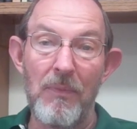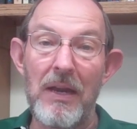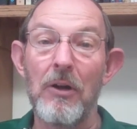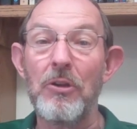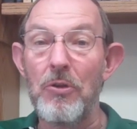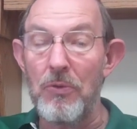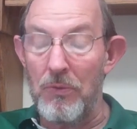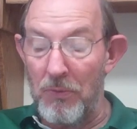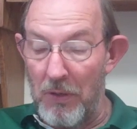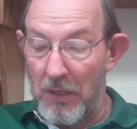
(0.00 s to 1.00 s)
there
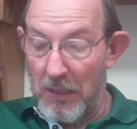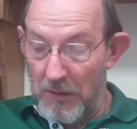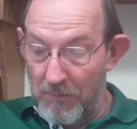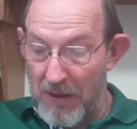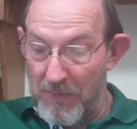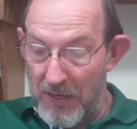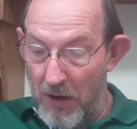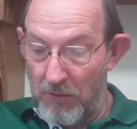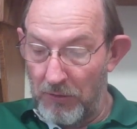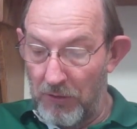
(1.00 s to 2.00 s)
you may be
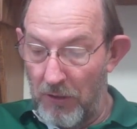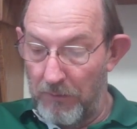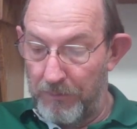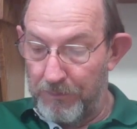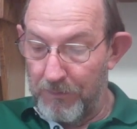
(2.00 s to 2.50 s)
also.